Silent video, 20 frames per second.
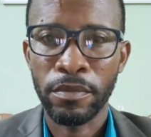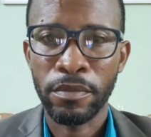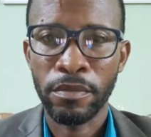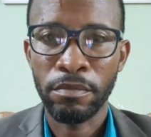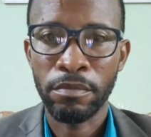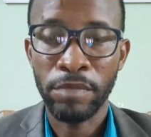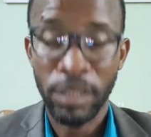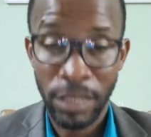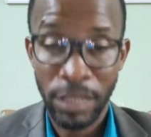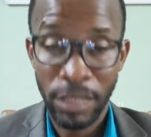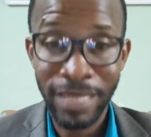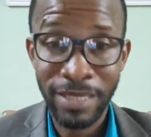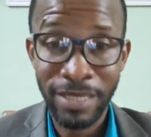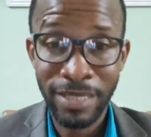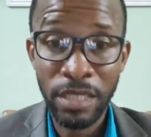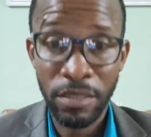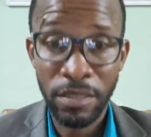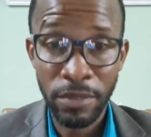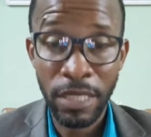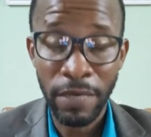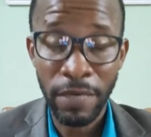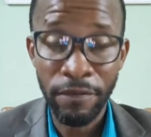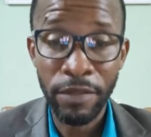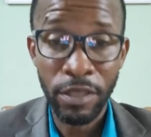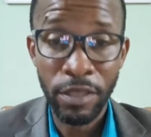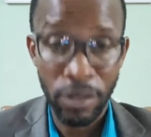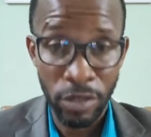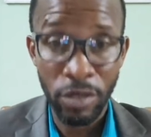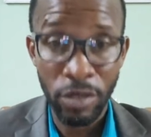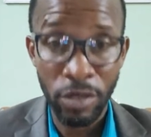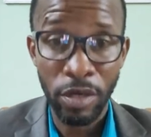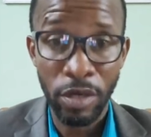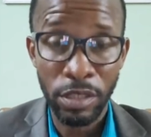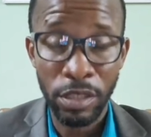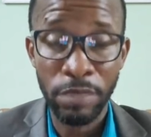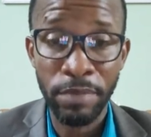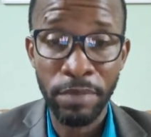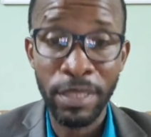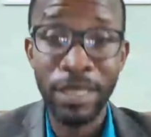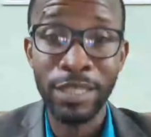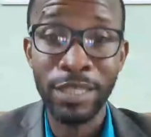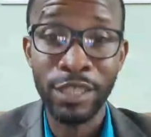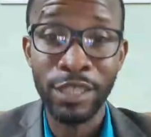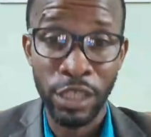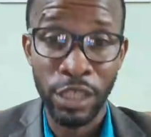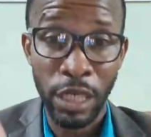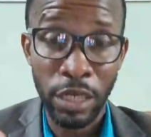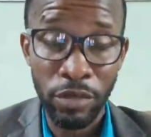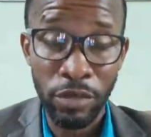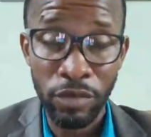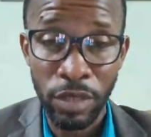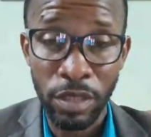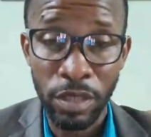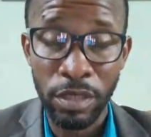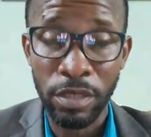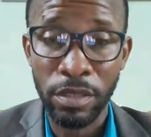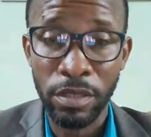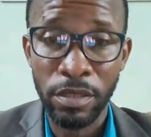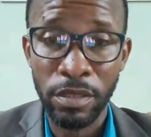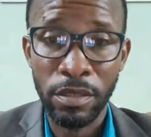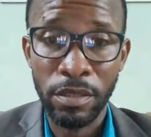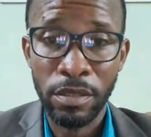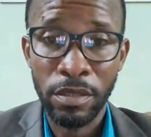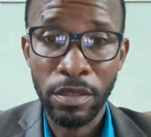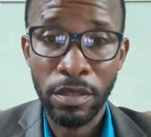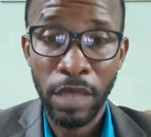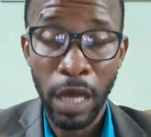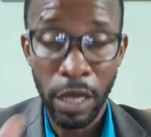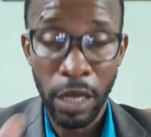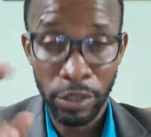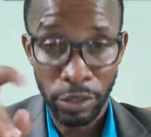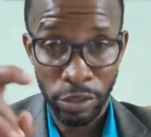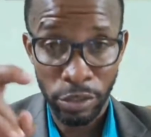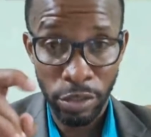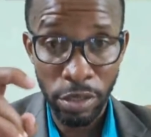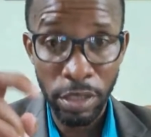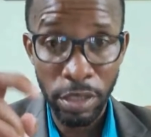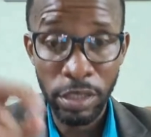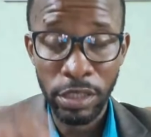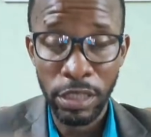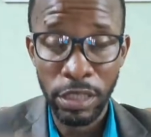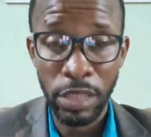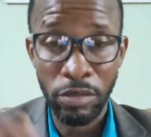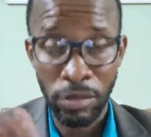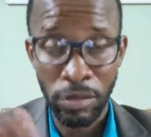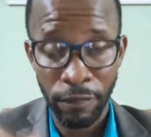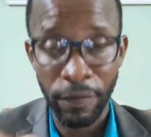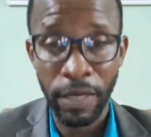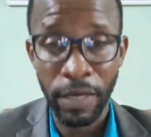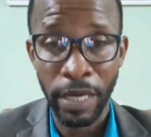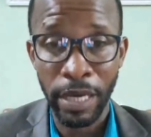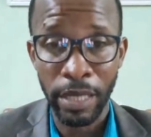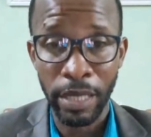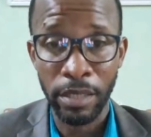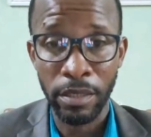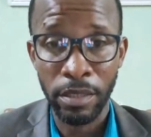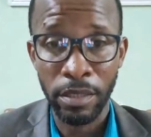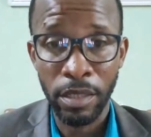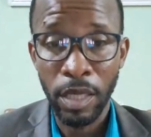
But yet he's given the authority to be the general, attorney general for Guyana.